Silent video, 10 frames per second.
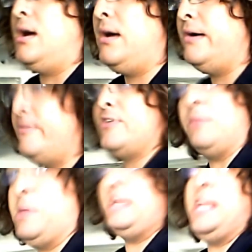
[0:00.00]
of
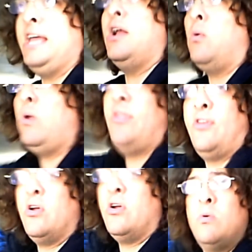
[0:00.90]
competing with
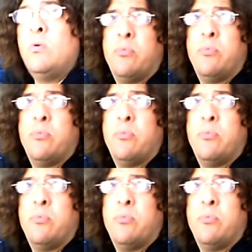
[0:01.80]
your